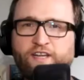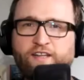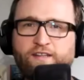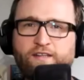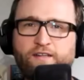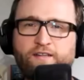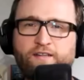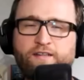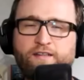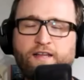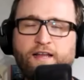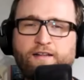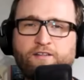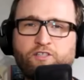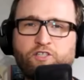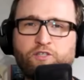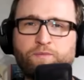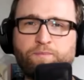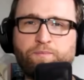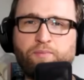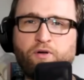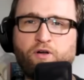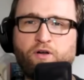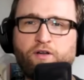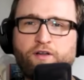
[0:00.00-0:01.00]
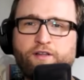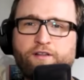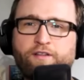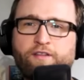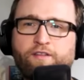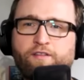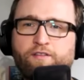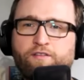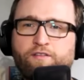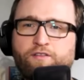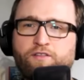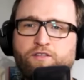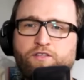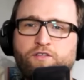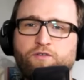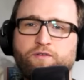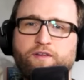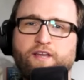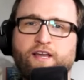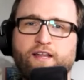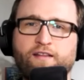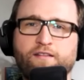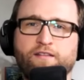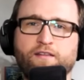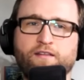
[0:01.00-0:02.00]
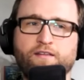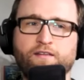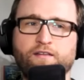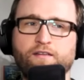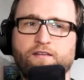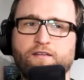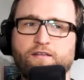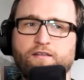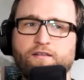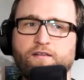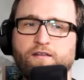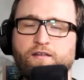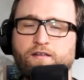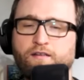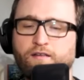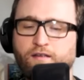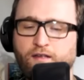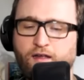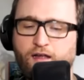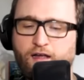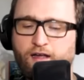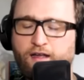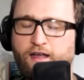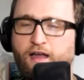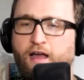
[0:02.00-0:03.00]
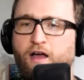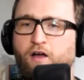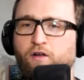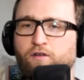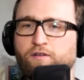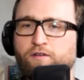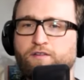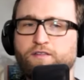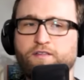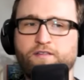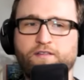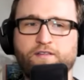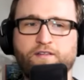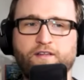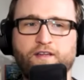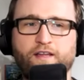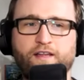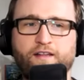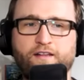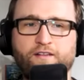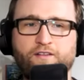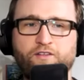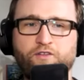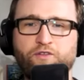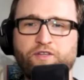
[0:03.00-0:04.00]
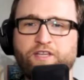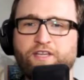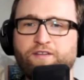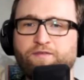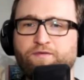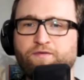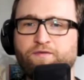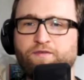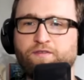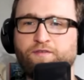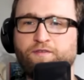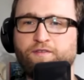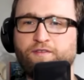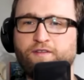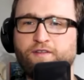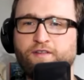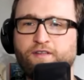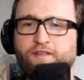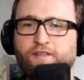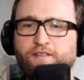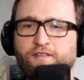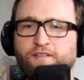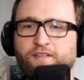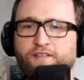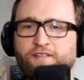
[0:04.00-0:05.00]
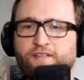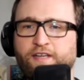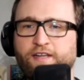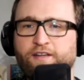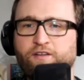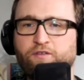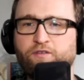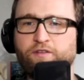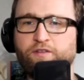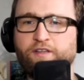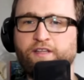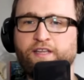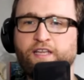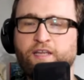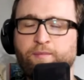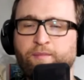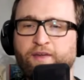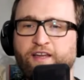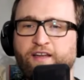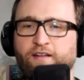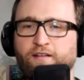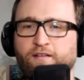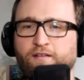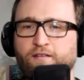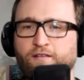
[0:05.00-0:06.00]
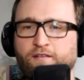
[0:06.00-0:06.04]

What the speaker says: the touch points to get an account and to give Nintendo the email?